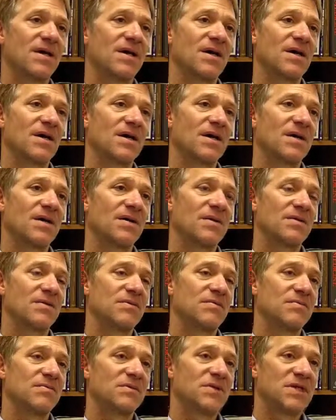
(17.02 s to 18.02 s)
uh,
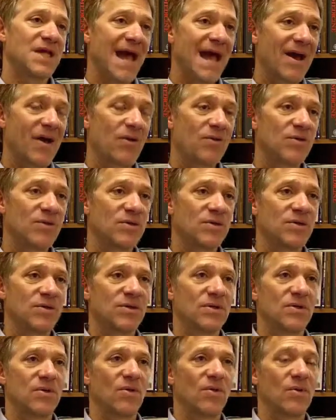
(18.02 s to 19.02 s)
sound
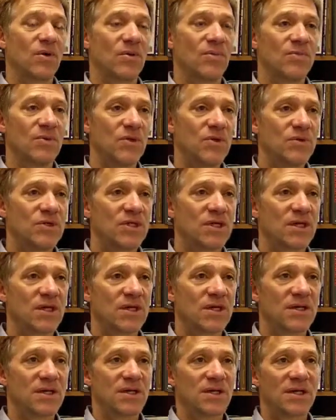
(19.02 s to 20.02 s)
or music
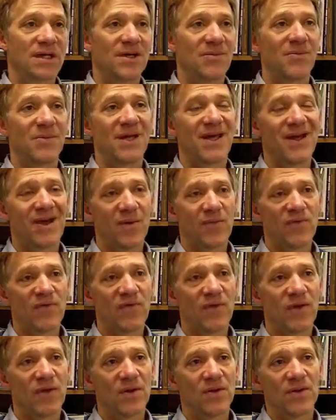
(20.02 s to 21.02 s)
can be
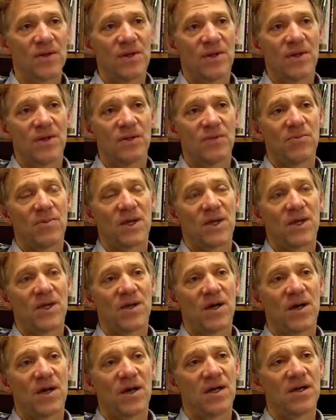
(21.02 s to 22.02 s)
helpful
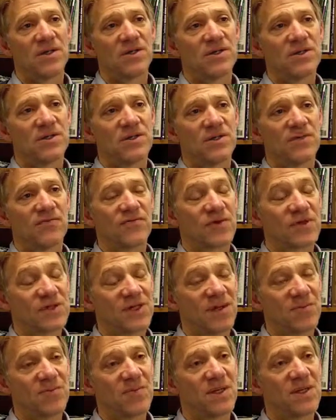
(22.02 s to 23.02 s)
because for
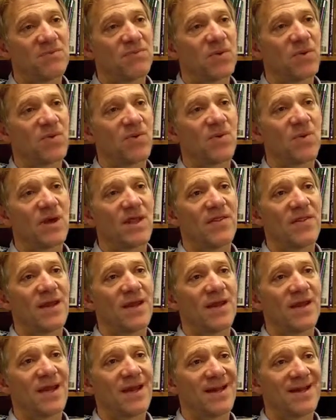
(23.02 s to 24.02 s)
some people, when
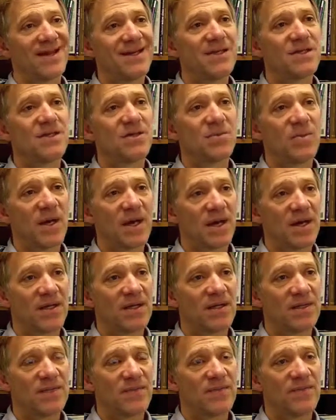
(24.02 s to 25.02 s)
they get into
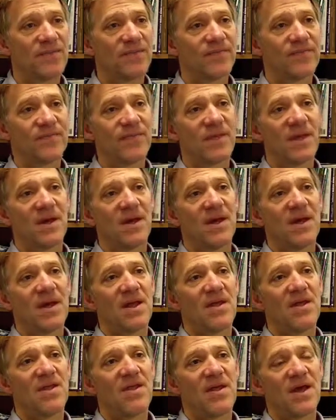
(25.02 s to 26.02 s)
bed,
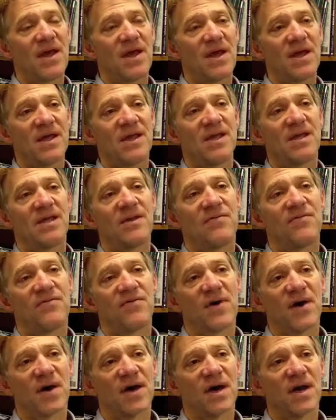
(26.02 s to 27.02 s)
they
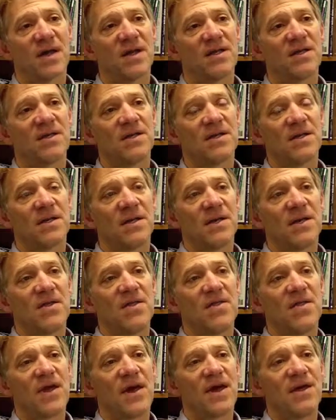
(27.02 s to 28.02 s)
find
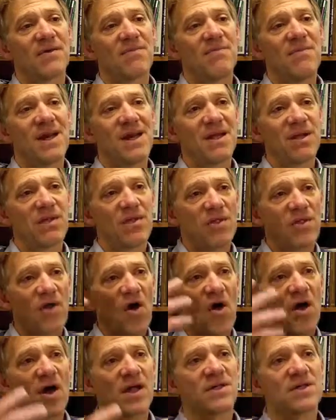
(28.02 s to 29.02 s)
that many
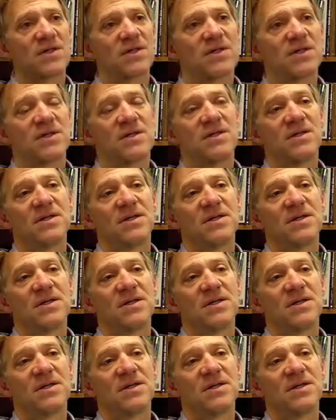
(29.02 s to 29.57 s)
thoughts